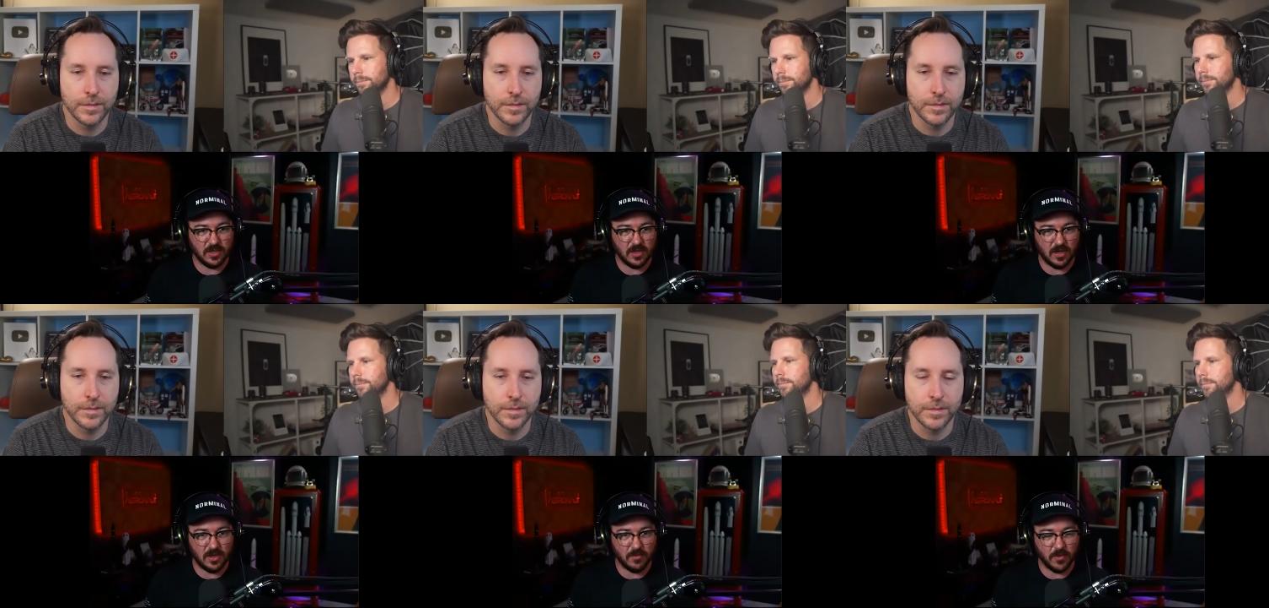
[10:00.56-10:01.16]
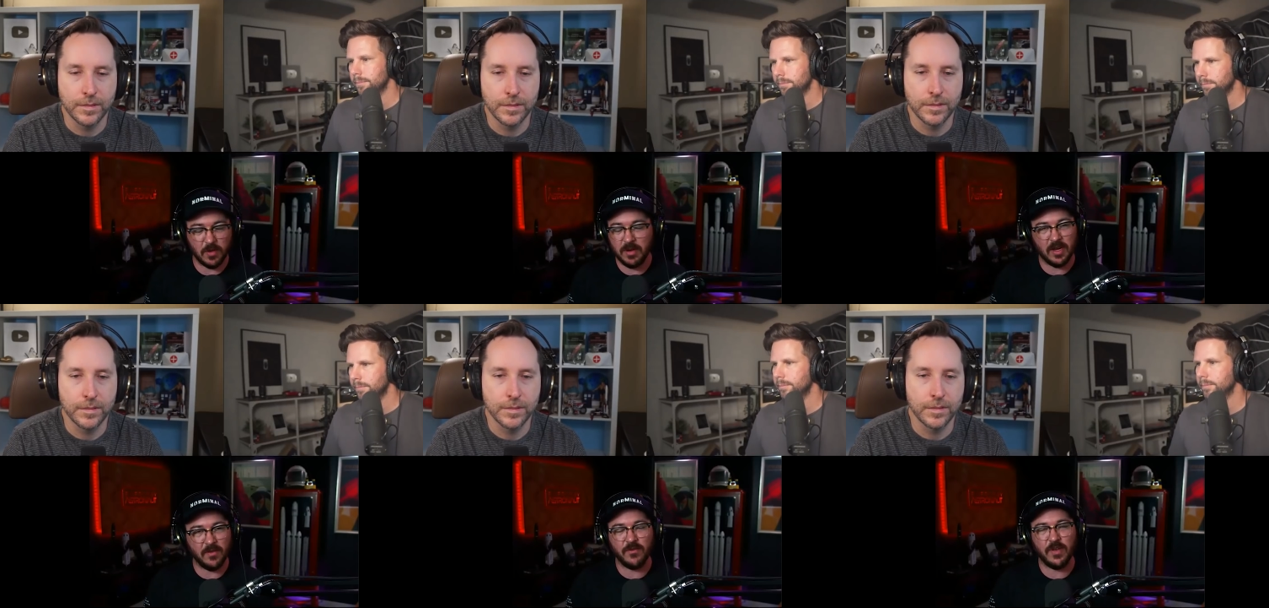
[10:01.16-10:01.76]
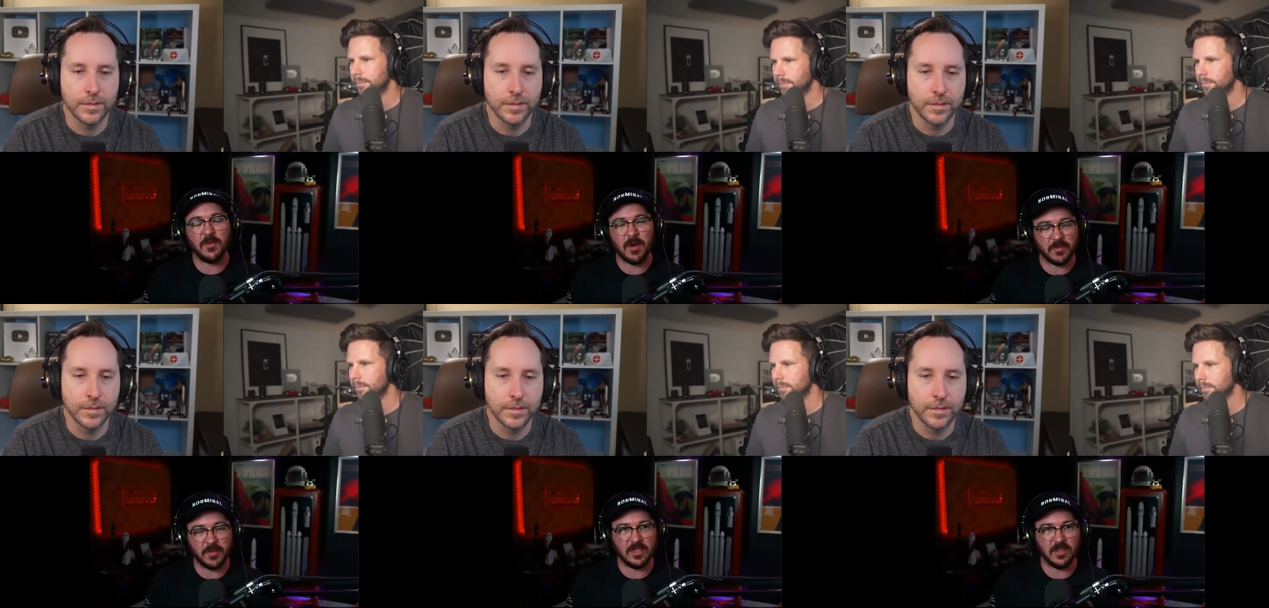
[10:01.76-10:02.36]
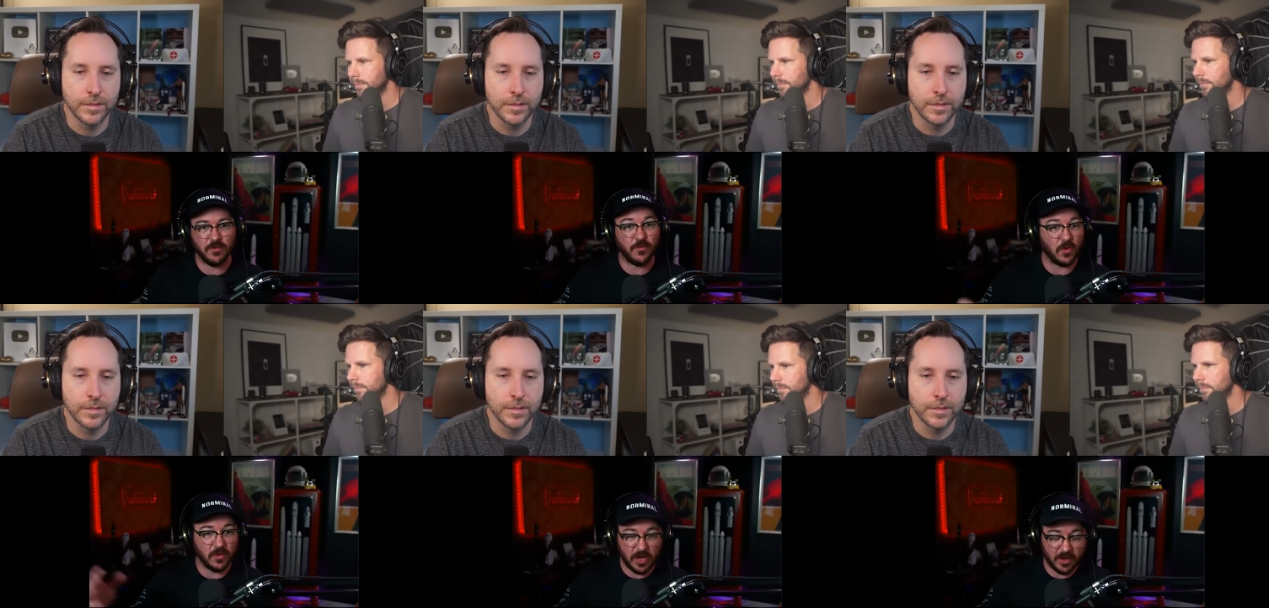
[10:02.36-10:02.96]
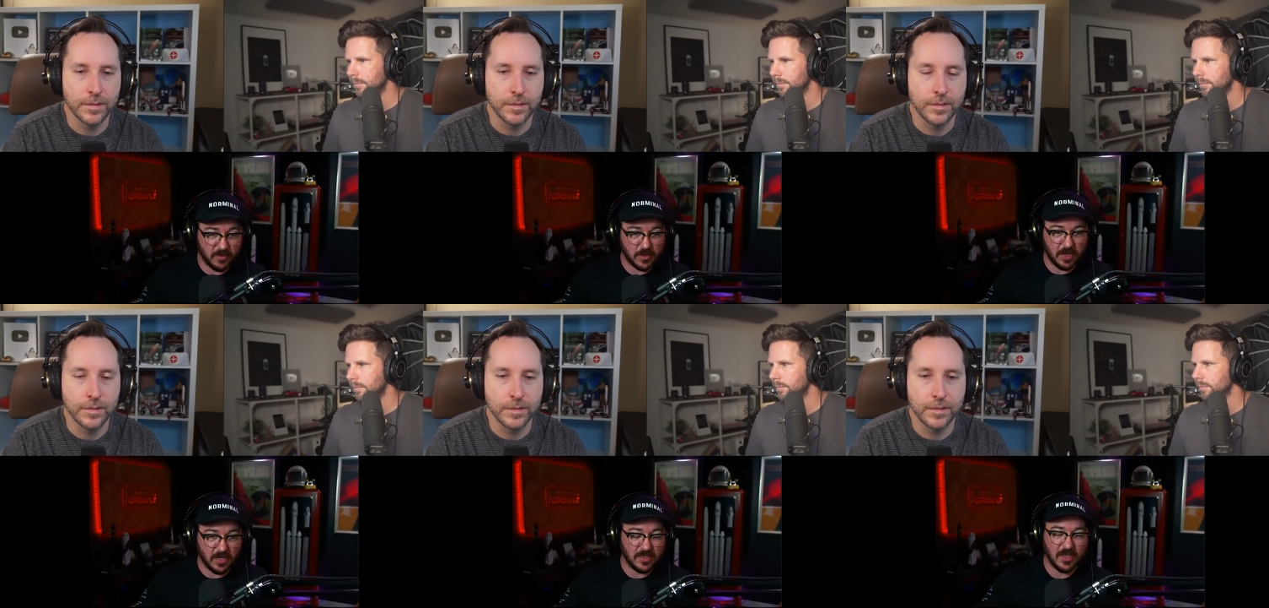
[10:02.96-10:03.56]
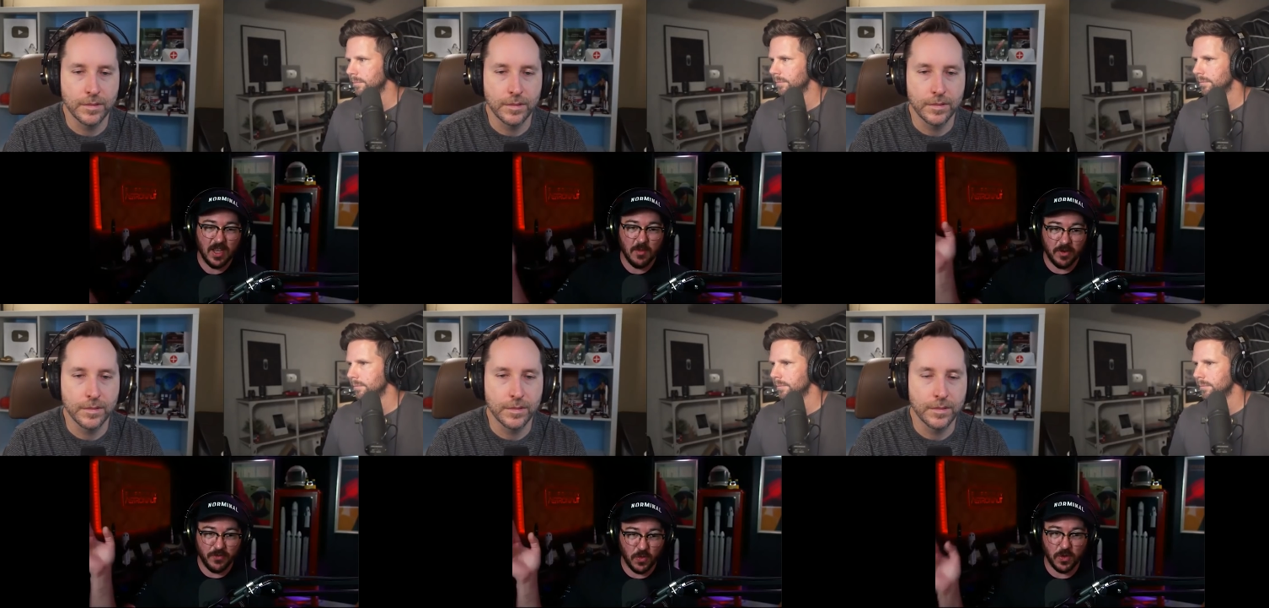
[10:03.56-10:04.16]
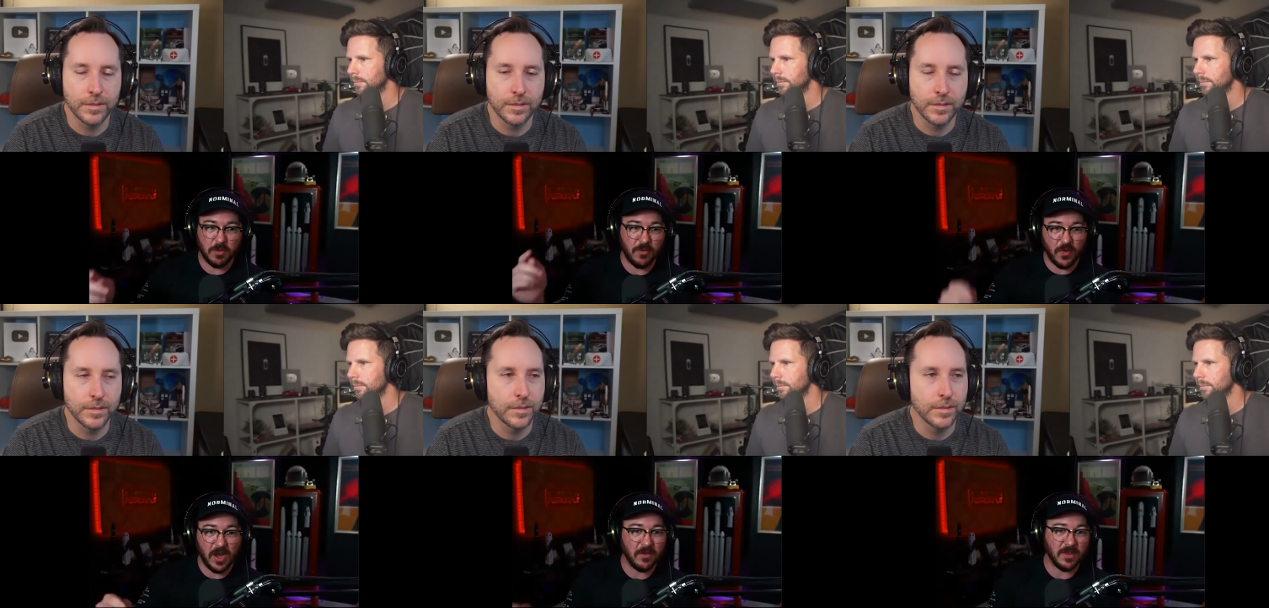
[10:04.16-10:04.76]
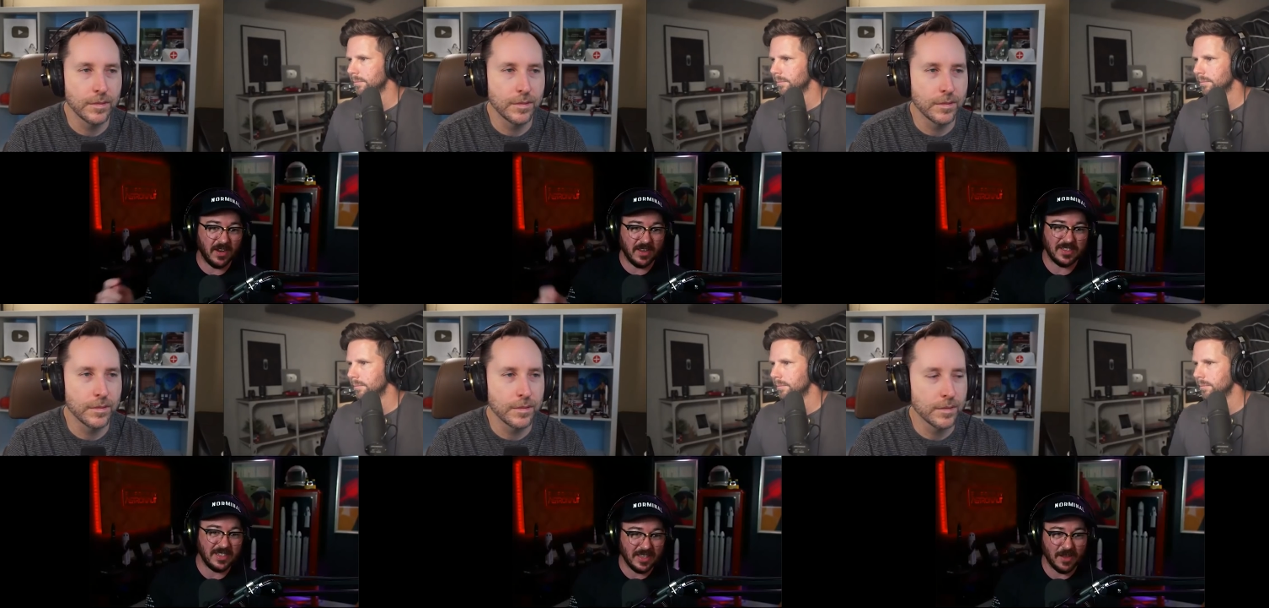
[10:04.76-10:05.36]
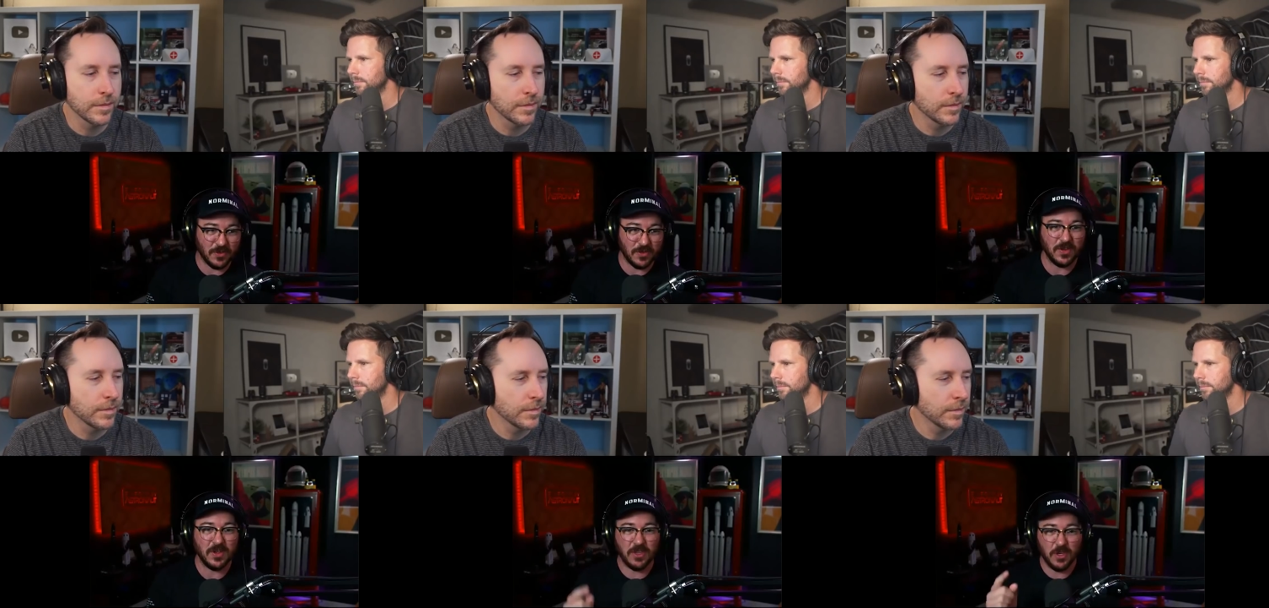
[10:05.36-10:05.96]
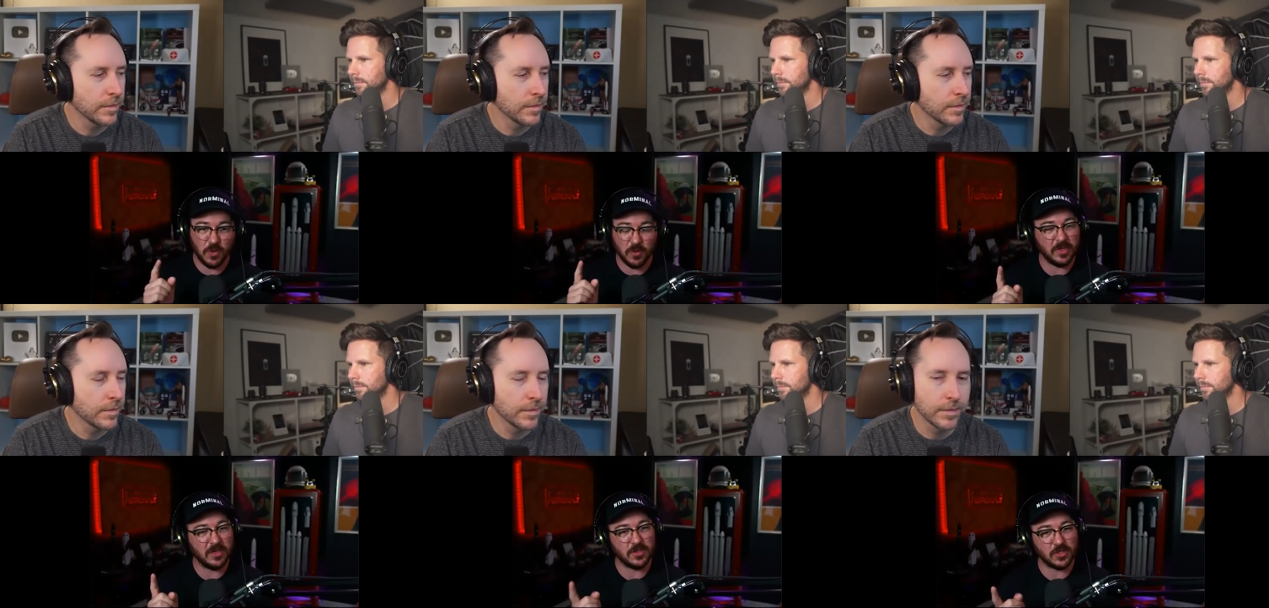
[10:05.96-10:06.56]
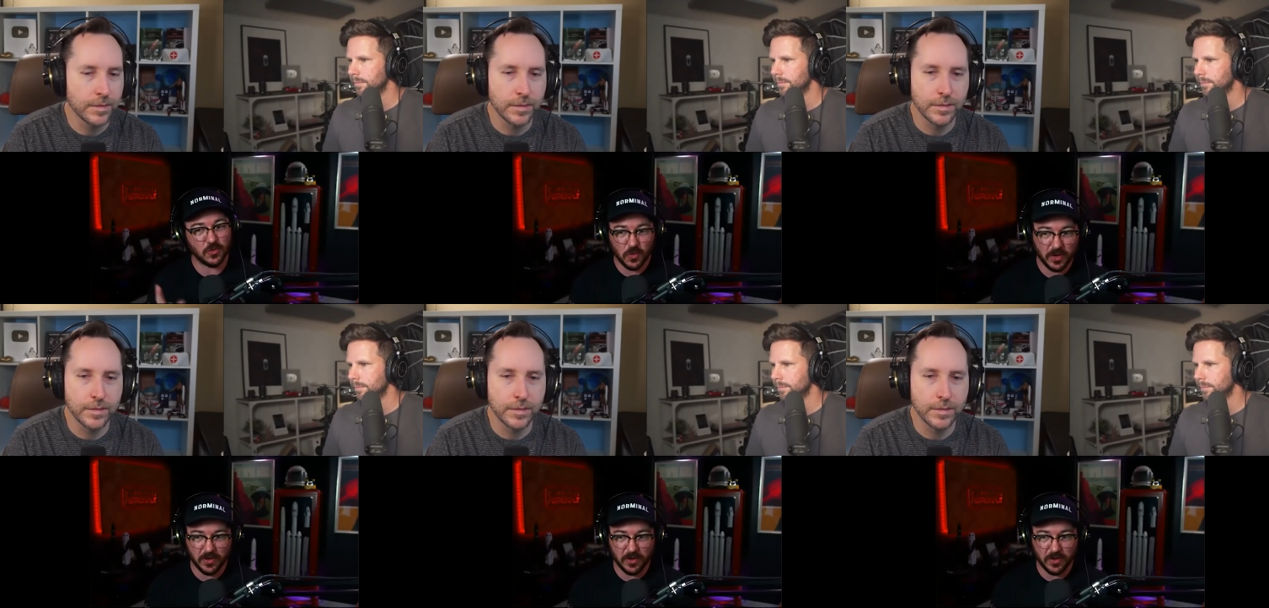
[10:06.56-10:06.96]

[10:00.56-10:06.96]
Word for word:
Speaker 1: um, or I mean, a vacuum optimized engine for the vacuum of space. But if you're going to be firing that at sea level, you will be destroying your